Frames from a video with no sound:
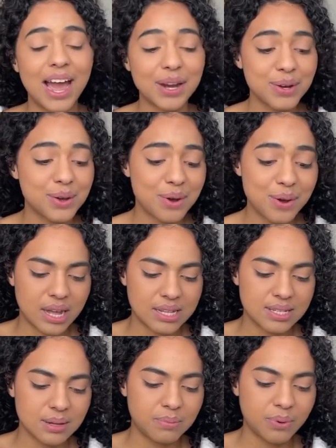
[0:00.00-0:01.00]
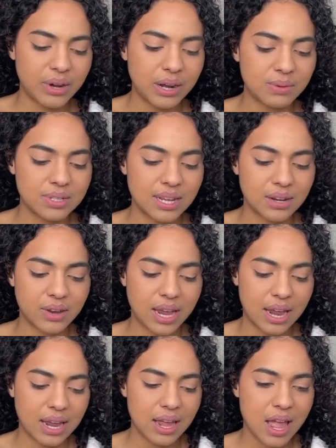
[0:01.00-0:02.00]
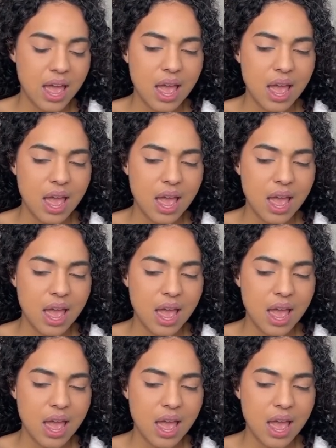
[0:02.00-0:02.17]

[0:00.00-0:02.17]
I don't know, at some point I was like, okay,